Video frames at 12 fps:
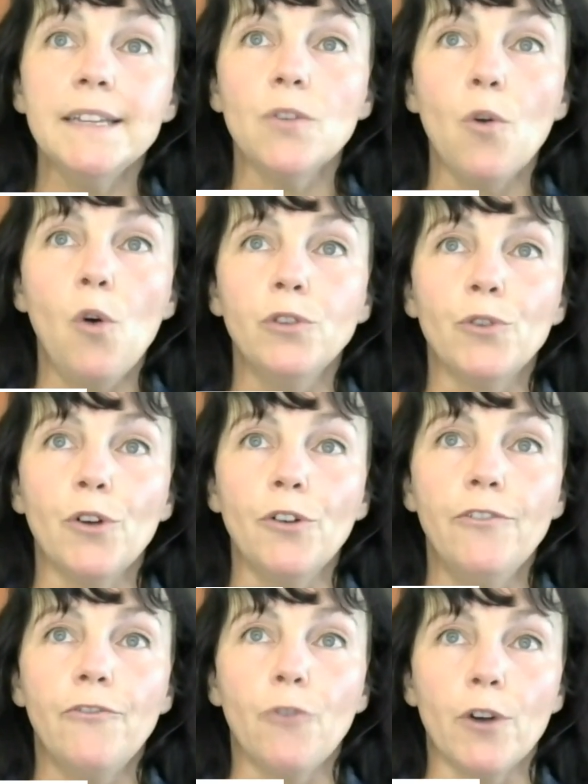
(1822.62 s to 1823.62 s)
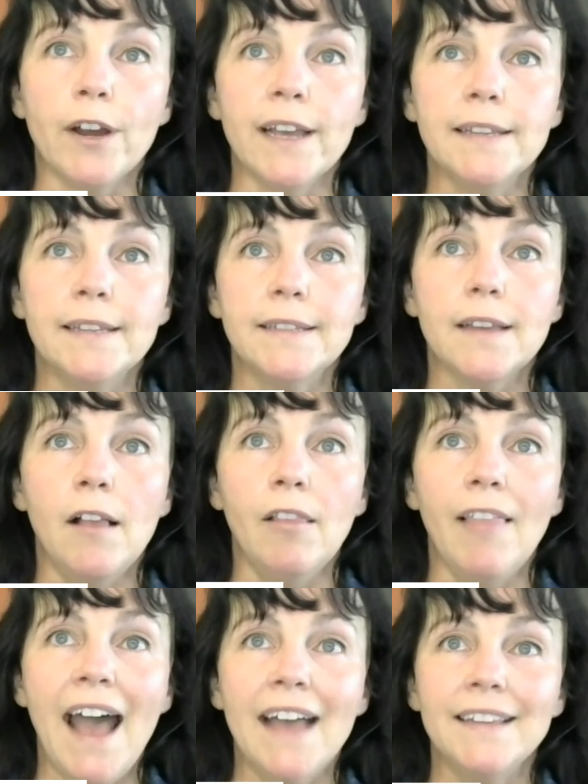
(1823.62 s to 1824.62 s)
Old Growth Forests, A
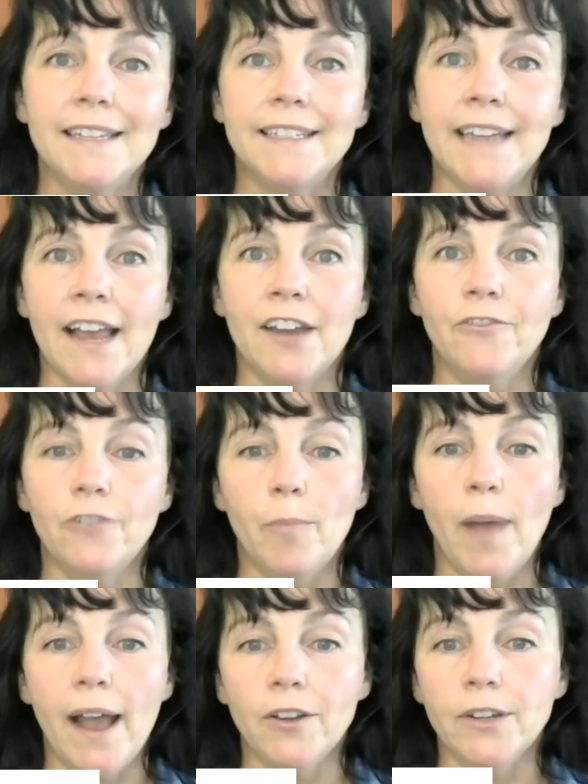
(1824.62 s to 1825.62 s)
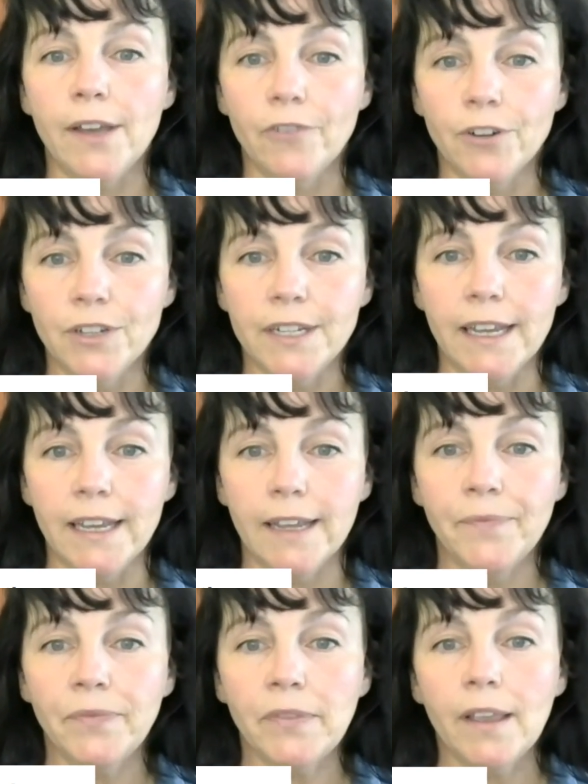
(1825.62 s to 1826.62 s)
Last Stand for Biodiversity.
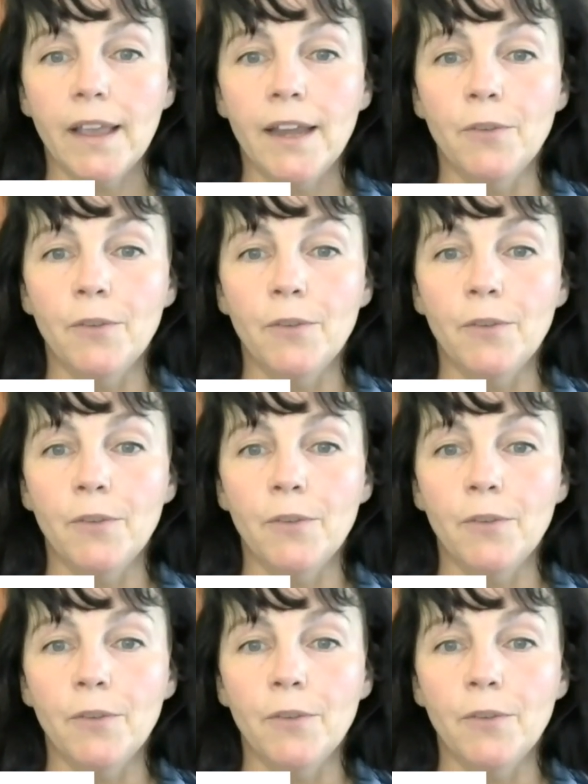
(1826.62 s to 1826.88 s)
And it